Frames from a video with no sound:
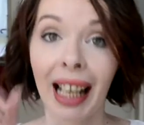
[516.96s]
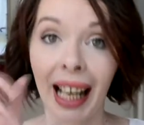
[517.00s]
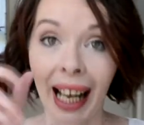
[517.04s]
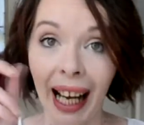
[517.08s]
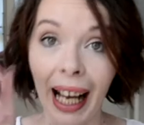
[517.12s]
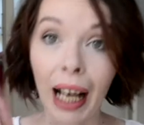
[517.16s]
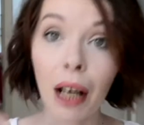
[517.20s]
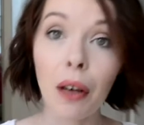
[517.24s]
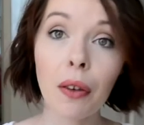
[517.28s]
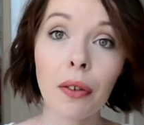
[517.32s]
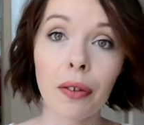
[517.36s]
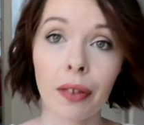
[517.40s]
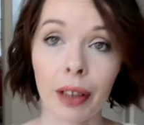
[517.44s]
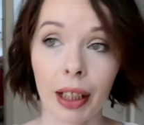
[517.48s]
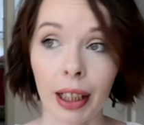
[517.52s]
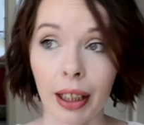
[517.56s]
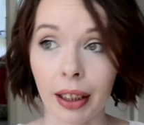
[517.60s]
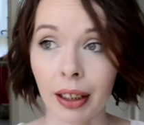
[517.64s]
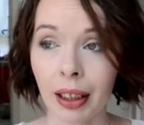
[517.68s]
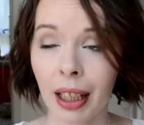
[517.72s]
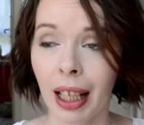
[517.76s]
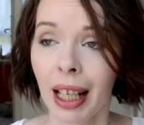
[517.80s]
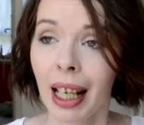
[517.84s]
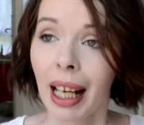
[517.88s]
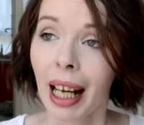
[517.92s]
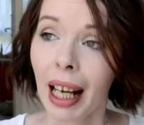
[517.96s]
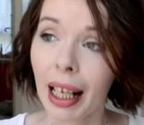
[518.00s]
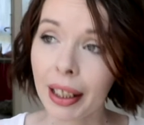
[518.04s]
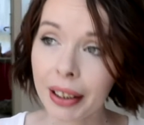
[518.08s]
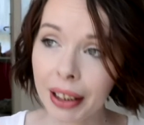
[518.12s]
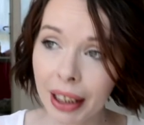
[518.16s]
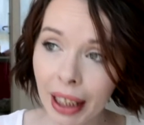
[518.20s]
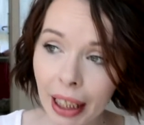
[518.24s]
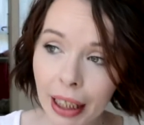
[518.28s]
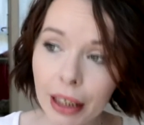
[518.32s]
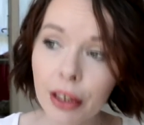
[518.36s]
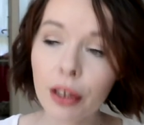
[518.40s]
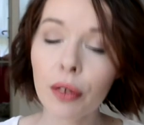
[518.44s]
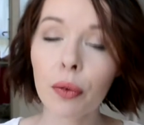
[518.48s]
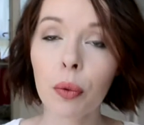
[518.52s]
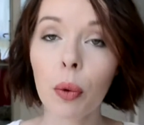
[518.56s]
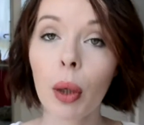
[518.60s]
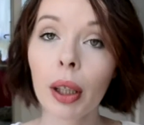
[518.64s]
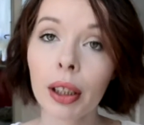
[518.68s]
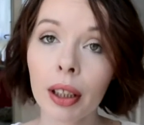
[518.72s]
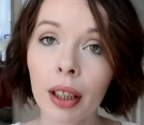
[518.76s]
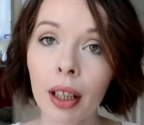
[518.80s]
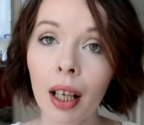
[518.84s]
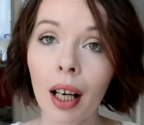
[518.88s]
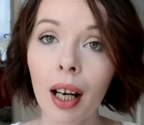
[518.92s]
Alvin, at the age of
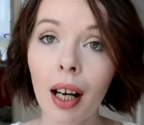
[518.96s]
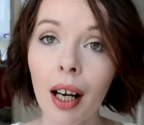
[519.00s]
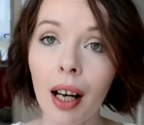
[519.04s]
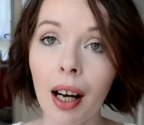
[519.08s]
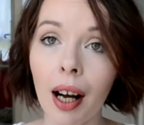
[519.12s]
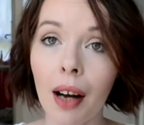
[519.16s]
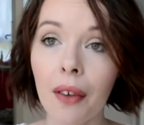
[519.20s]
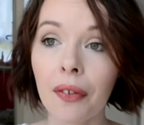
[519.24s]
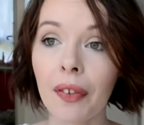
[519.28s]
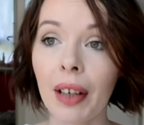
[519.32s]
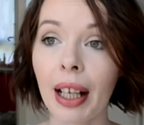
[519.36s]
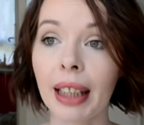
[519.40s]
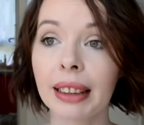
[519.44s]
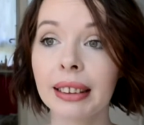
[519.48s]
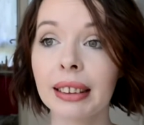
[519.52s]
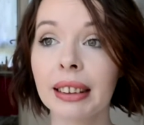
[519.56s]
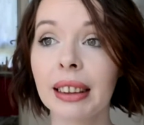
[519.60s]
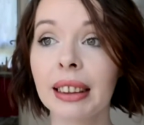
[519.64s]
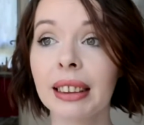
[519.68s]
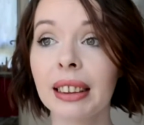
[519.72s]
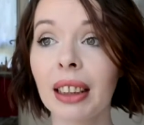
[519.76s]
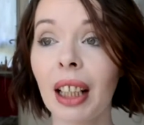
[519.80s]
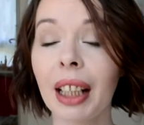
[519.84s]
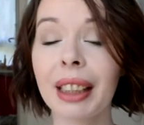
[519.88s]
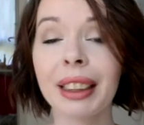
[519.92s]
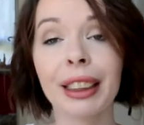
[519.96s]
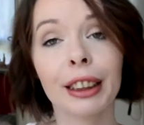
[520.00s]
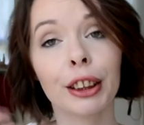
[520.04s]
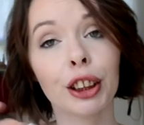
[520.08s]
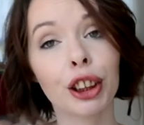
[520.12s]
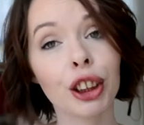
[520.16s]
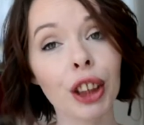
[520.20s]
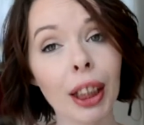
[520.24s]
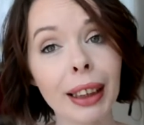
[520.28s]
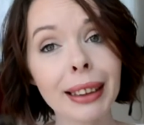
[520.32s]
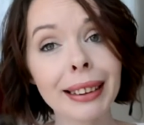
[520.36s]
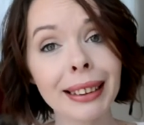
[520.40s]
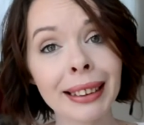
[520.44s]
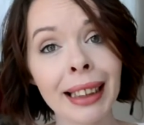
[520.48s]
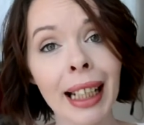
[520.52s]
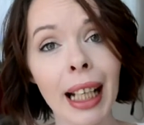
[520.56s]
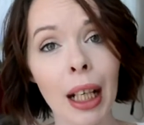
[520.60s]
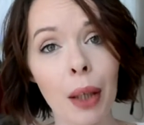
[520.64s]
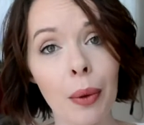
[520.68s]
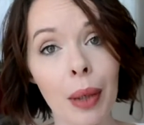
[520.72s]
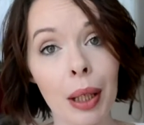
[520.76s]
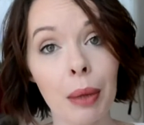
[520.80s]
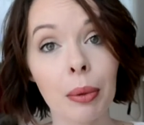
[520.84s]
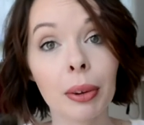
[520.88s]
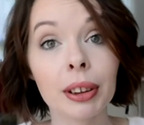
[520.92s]
one and a half, has decided just
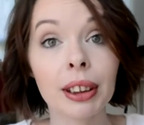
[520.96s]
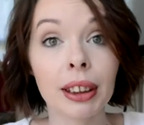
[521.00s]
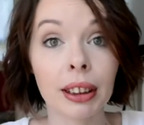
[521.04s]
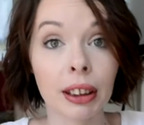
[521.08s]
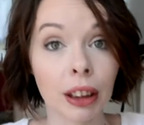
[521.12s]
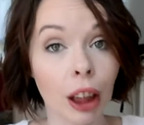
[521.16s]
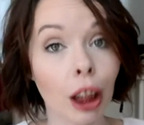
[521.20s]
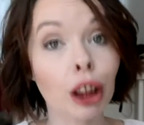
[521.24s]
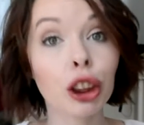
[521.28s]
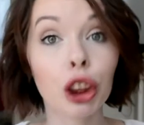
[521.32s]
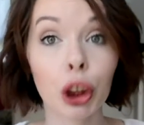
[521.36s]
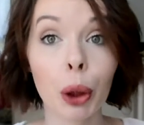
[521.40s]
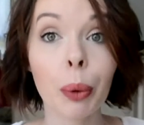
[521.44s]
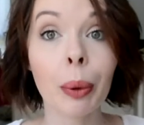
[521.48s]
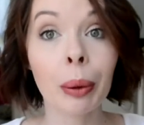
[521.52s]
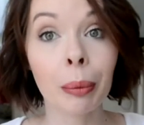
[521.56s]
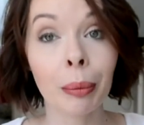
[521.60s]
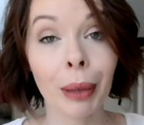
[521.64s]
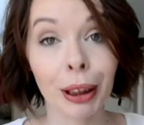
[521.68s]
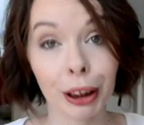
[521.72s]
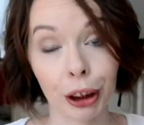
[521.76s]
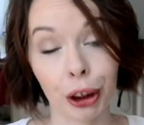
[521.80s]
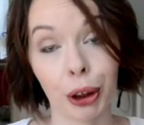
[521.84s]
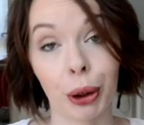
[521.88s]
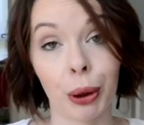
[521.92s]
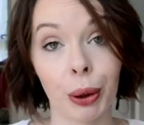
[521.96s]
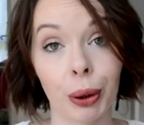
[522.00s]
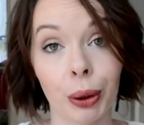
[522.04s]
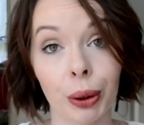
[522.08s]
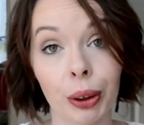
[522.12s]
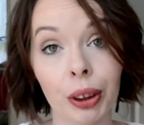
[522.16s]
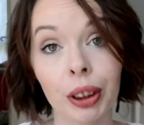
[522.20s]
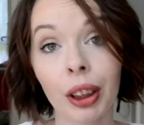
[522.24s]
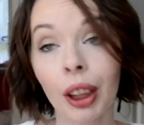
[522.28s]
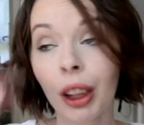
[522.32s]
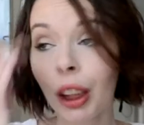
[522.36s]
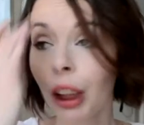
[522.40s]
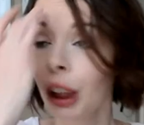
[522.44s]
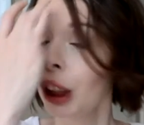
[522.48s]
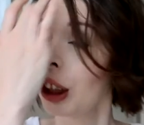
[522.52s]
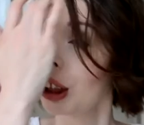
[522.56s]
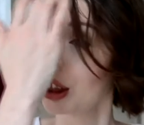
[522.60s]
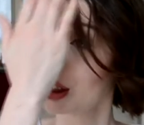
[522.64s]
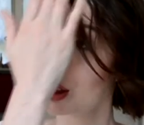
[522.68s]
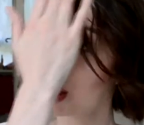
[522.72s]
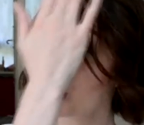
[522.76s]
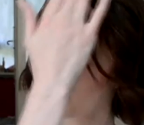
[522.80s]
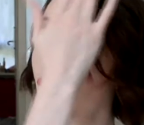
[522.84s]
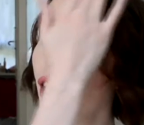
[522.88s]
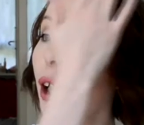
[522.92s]
now he wants to start chewing my shoes.
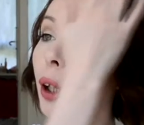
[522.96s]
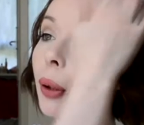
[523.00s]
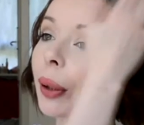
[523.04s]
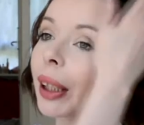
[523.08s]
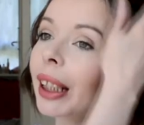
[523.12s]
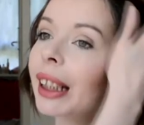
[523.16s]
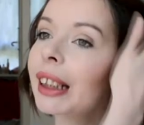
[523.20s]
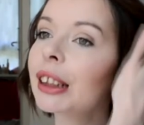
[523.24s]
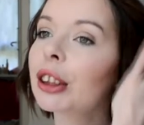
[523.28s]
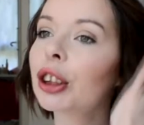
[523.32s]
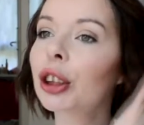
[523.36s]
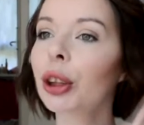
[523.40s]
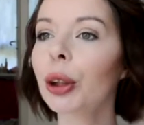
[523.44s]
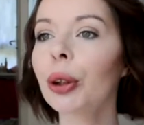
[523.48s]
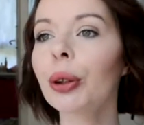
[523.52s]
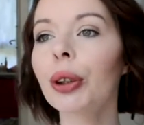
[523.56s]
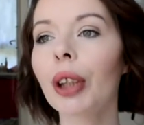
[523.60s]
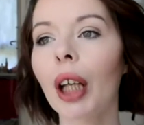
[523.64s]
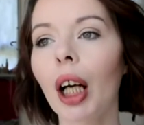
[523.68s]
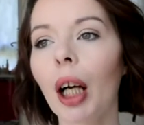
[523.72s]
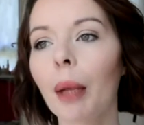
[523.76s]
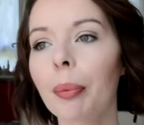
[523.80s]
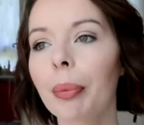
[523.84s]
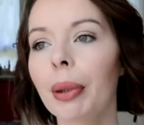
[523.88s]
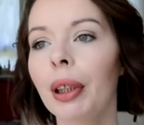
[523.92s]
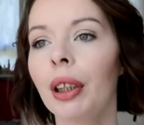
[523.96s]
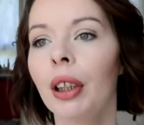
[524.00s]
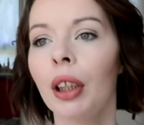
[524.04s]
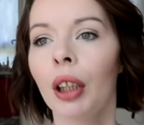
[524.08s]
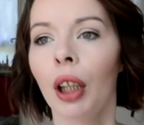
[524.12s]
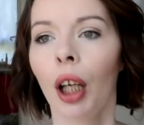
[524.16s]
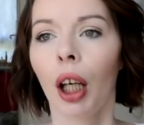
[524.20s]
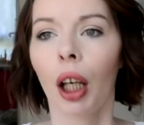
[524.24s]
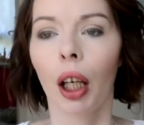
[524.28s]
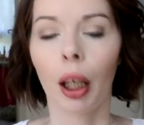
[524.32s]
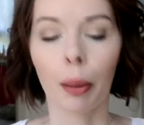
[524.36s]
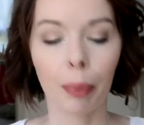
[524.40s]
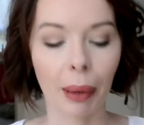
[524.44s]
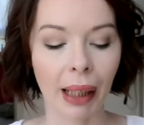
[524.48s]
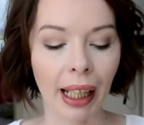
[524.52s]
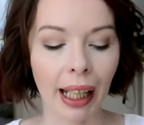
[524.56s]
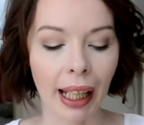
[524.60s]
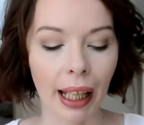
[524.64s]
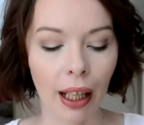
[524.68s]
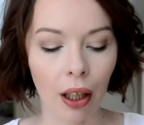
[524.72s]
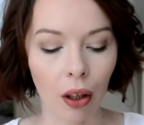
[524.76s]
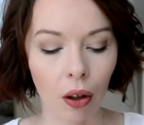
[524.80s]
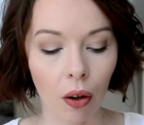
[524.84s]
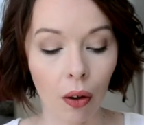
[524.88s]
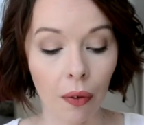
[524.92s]
So he chewed up a
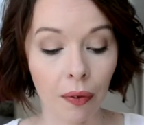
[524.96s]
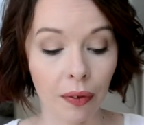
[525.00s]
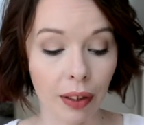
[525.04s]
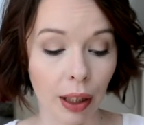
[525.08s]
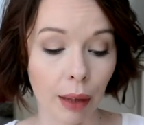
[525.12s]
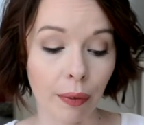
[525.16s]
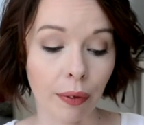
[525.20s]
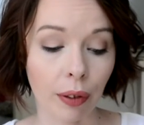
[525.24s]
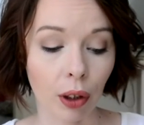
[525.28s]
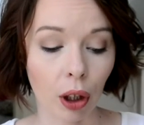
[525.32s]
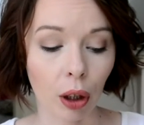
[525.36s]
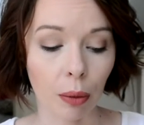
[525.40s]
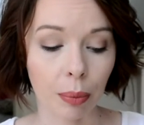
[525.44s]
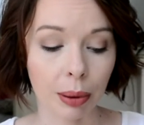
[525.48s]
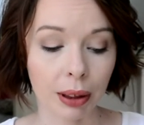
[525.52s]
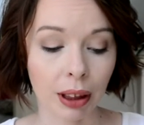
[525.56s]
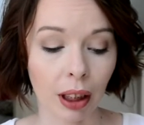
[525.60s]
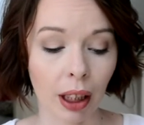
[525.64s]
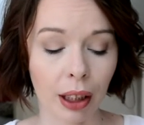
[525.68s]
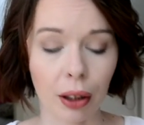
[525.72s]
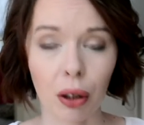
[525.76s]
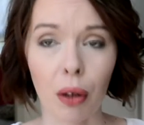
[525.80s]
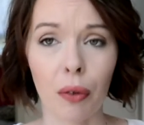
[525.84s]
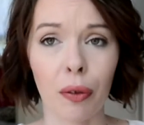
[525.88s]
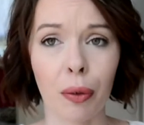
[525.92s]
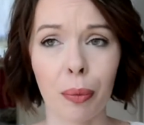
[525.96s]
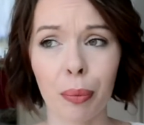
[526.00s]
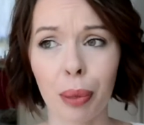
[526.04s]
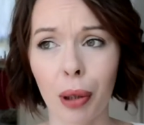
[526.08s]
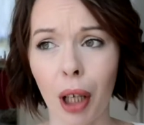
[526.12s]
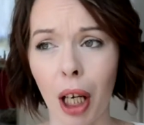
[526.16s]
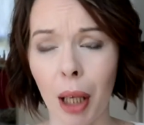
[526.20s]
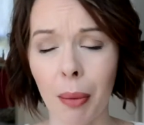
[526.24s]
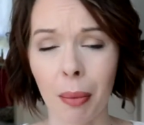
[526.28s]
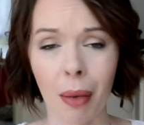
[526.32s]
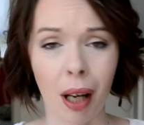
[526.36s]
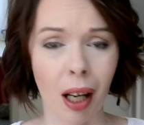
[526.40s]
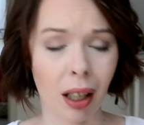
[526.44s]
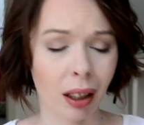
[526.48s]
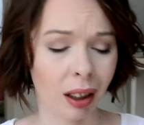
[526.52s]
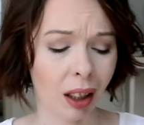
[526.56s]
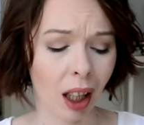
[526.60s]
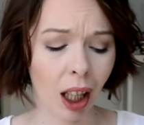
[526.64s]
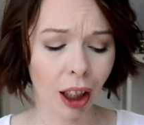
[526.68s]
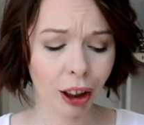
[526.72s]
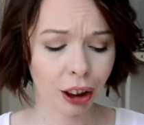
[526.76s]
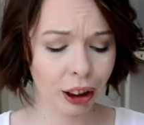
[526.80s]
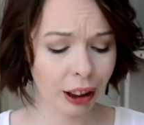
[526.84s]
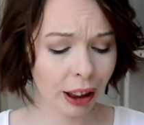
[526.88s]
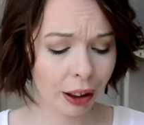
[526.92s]
pair of flip-flops I got from Primark
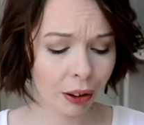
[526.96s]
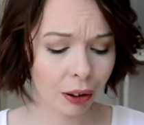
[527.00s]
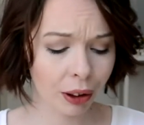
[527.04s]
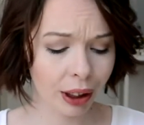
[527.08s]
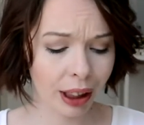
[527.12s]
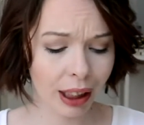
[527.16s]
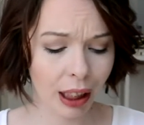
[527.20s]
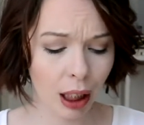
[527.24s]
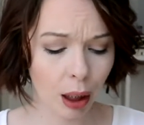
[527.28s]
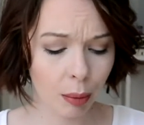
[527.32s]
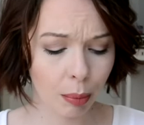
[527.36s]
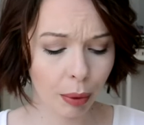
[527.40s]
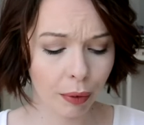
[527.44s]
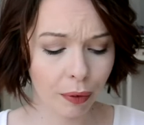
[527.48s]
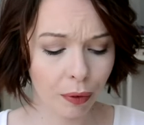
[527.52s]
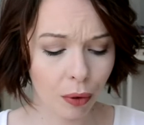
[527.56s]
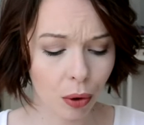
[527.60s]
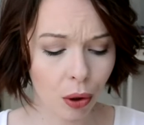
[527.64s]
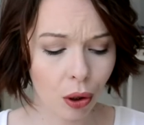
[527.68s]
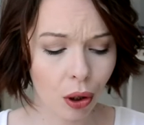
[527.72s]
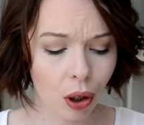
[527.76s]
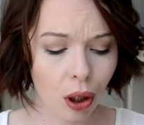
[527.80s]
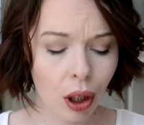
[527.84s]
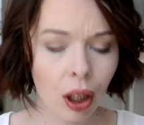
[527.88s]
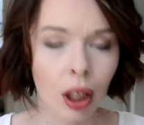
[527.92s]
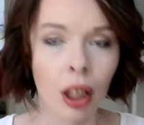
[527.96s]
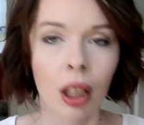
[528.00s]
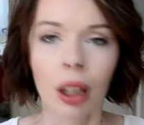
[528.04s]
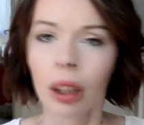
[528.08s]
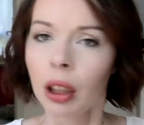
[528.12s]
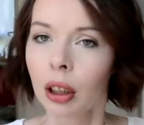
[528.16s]
last year or the year before.